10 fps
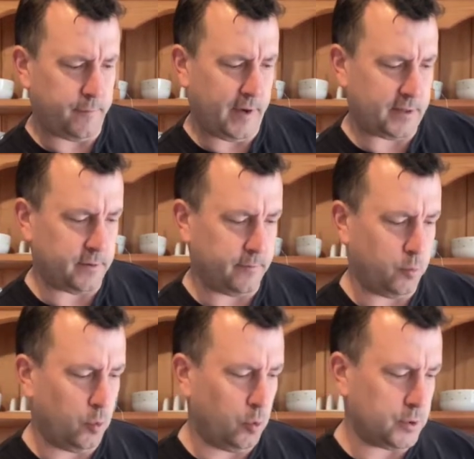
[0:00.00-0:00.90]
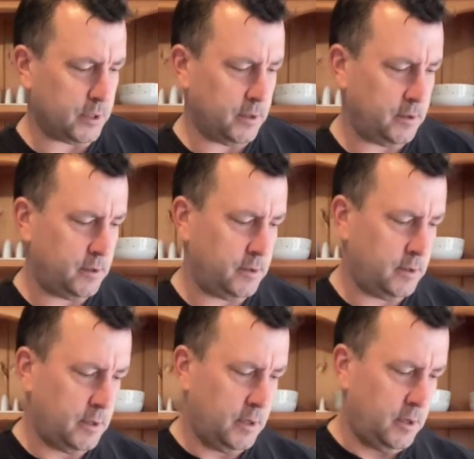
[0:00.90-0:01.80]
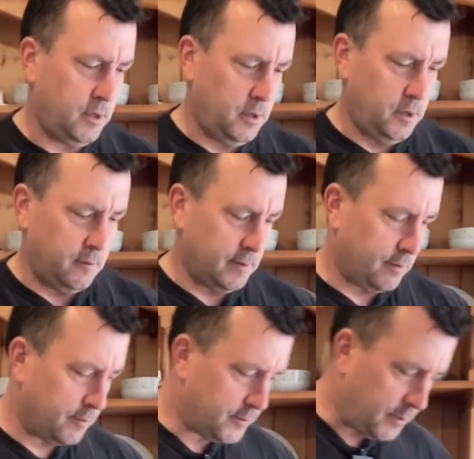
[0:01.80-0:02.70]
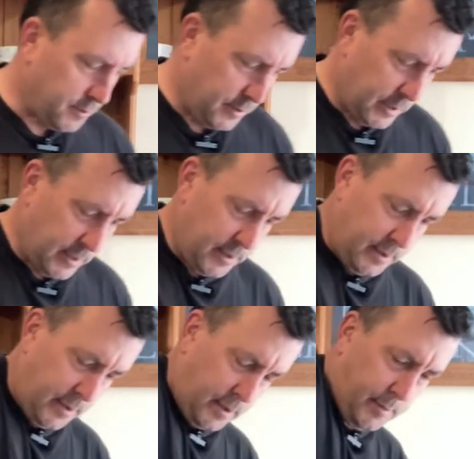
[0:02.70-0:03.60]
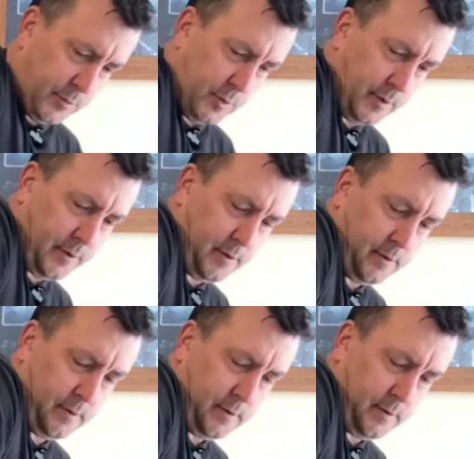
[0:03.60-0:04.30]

vat of water around the side there, and it comes with